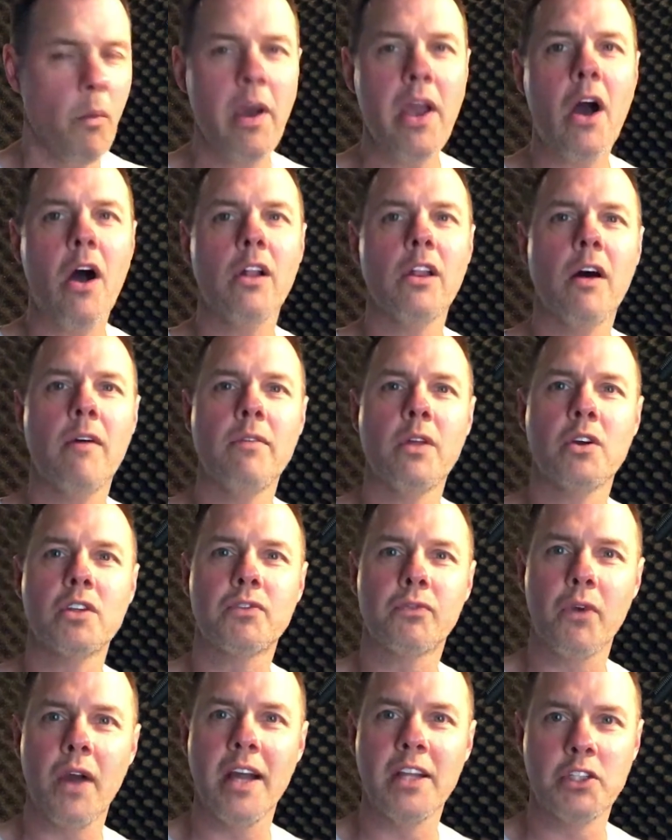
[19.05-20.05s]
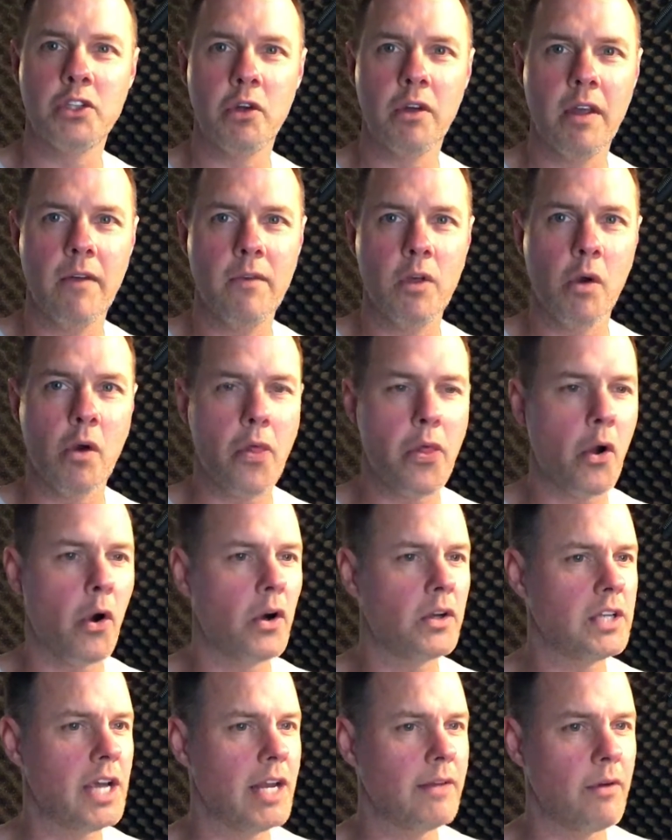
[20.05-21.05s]
We all love those friends who give you
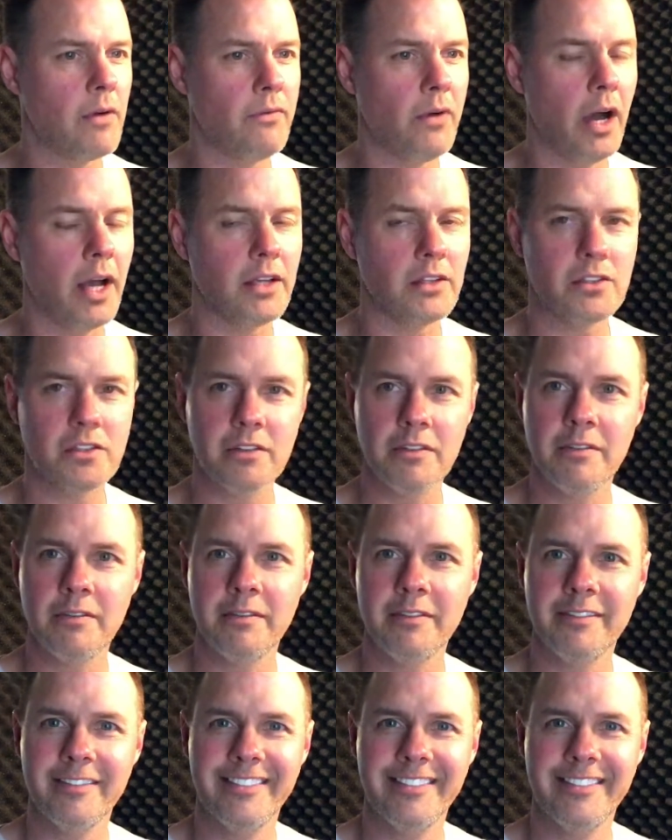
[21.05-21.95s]
authoritative advice.